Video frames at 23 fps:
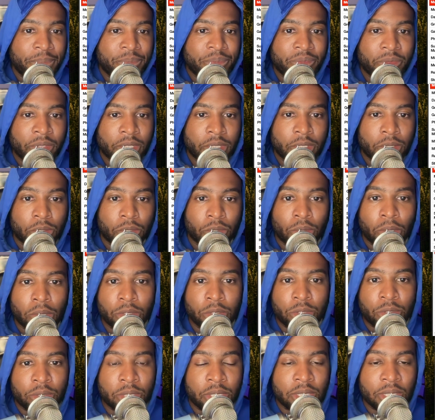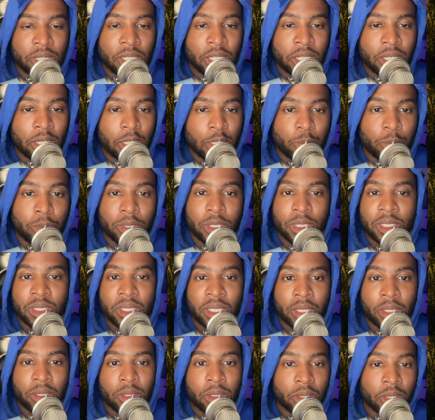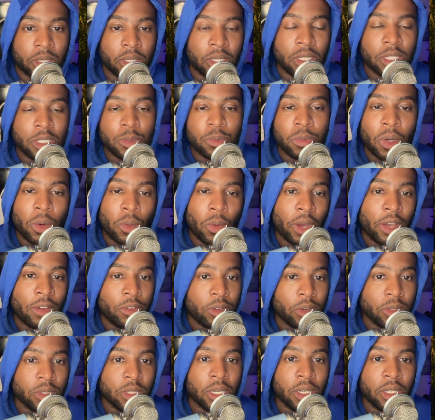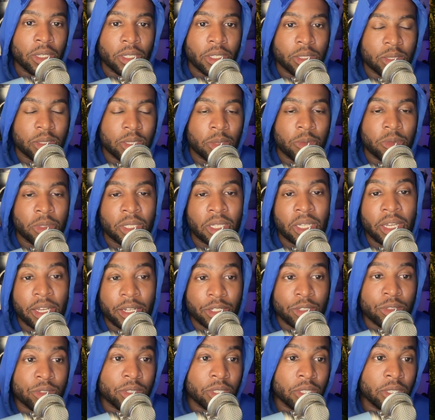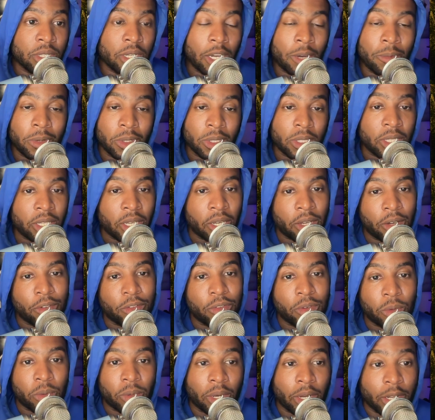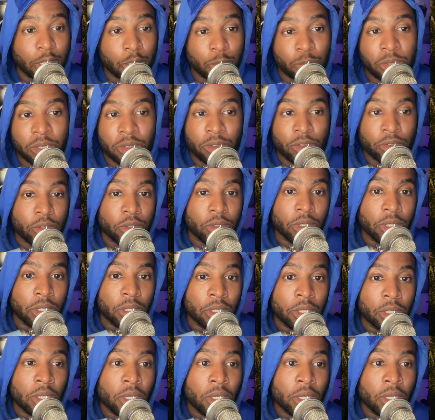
So groceries, again, that's pretty standard. Unless my wife goes out and gets something extra, I'm only counting for what I spend for.